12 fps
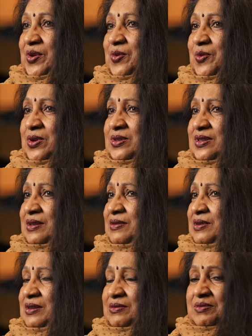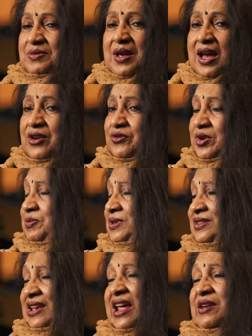was
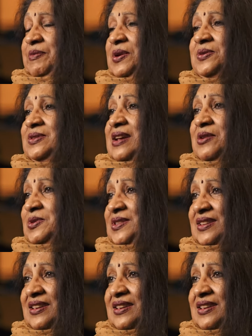100% because I was